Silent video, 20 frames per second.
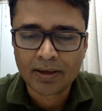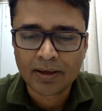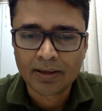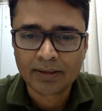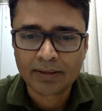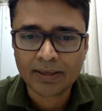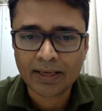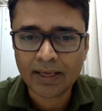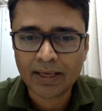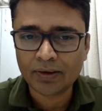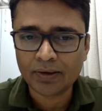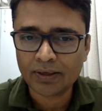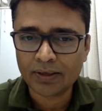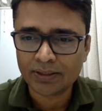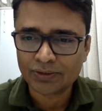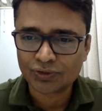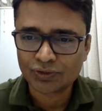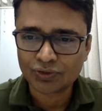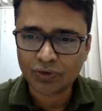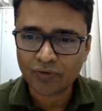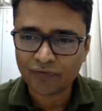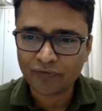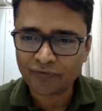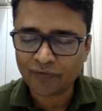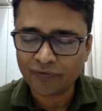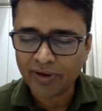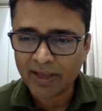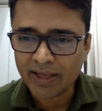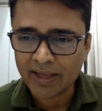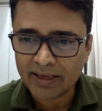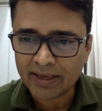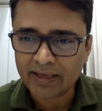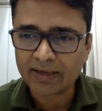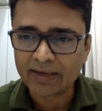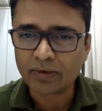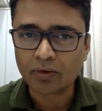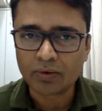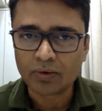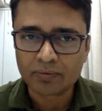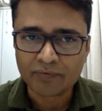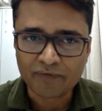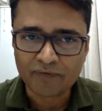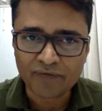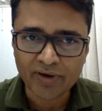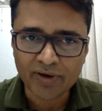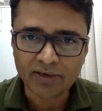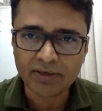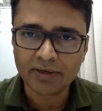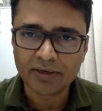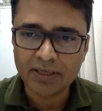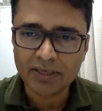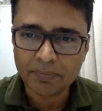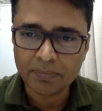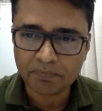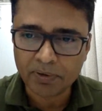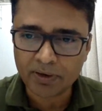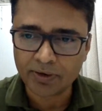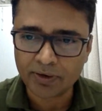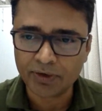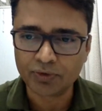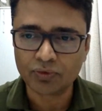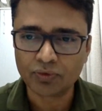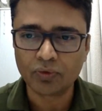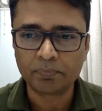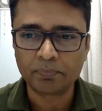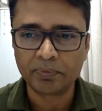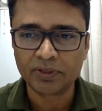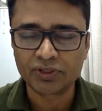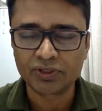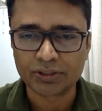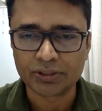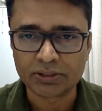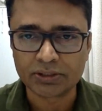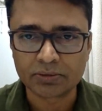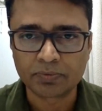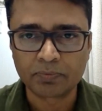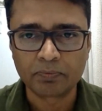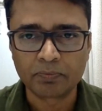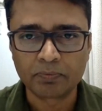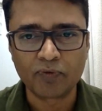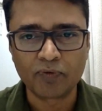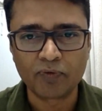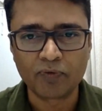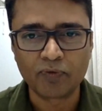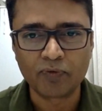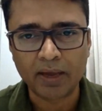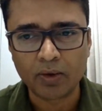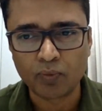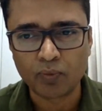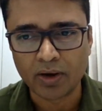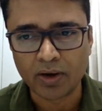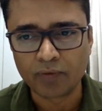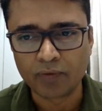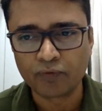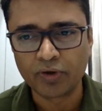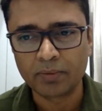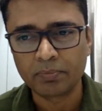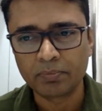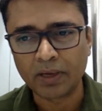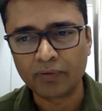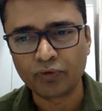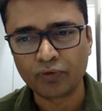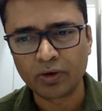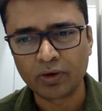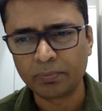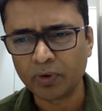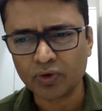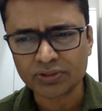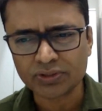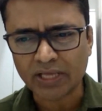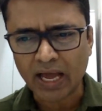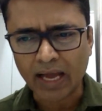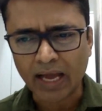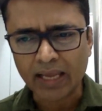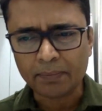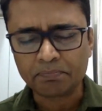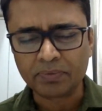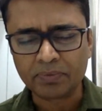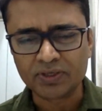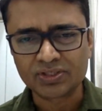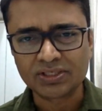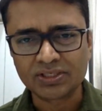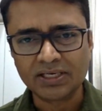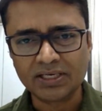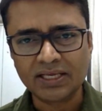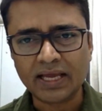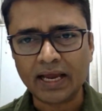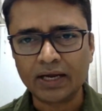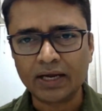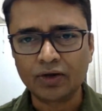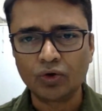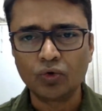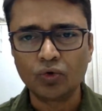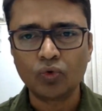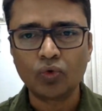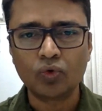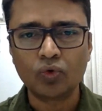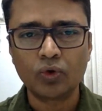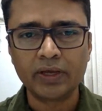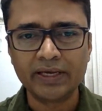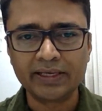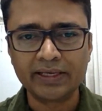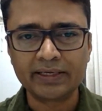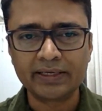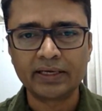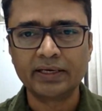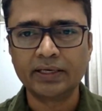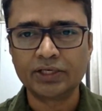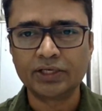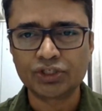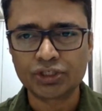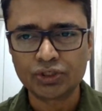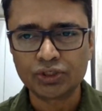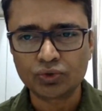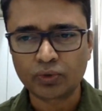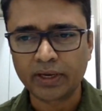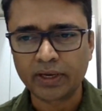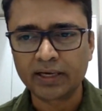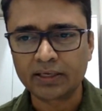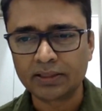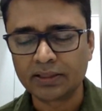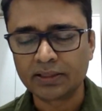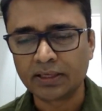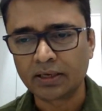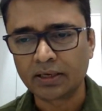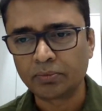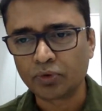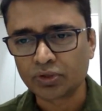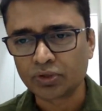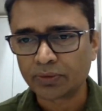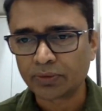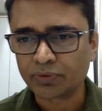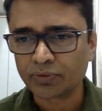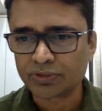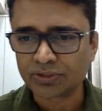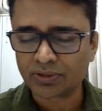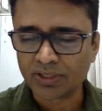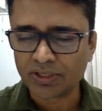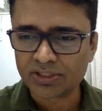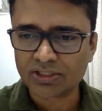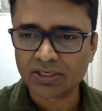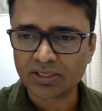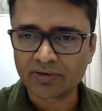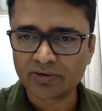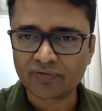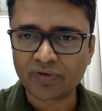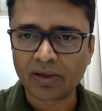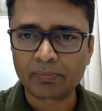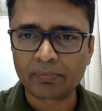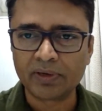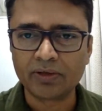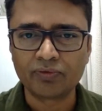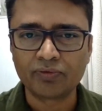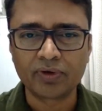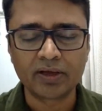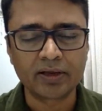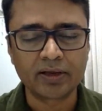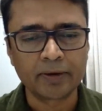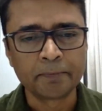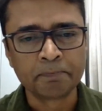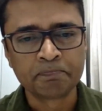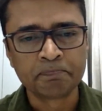Then when I went deeper into Upanishads one by one, because I personally had no inclination to get in there because I was raised in a family where